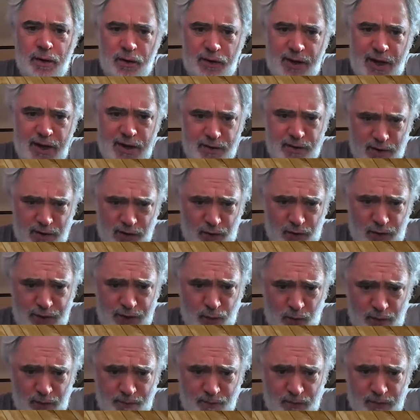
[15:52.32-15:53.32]
Okay,
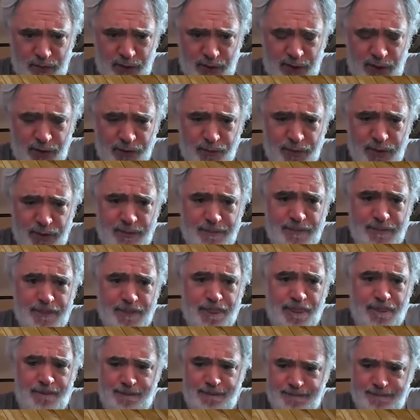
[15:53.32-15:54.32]
Cody, one another one.
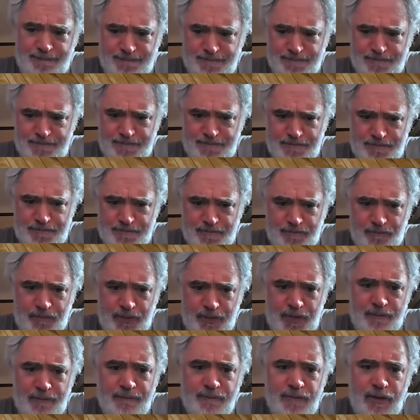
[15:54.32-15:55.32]

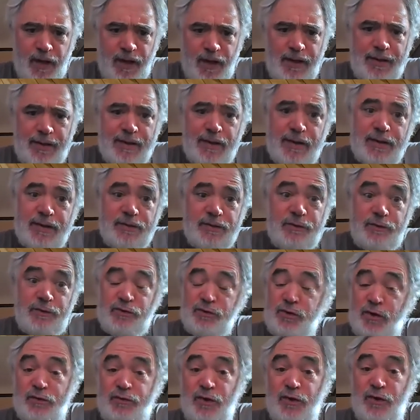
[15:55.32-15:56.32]
Uh,
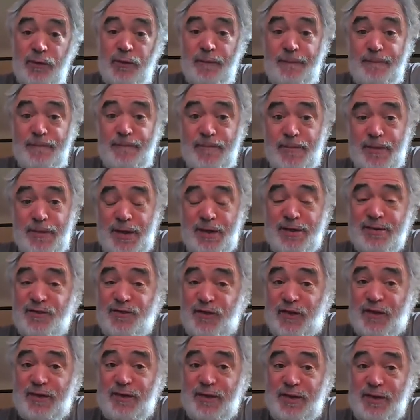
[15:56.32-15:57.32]
so so
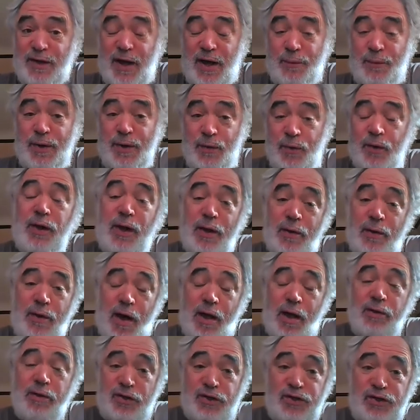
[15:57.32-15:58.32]
it's I want to well I'll,
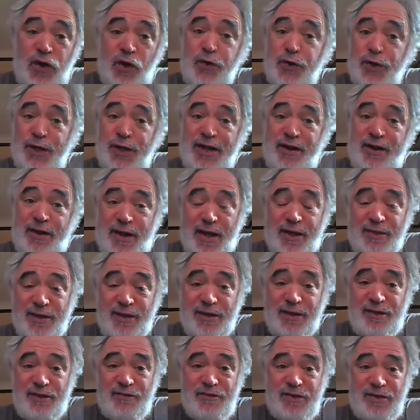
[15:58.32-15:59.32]
I'll, show you that I
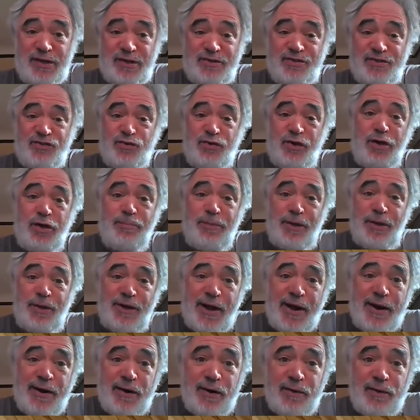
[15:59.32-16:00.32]
think it's extremely
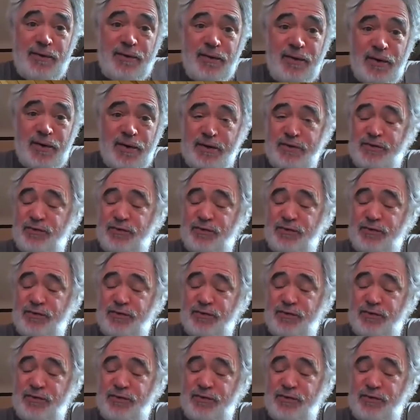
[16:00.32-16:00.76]
narrow.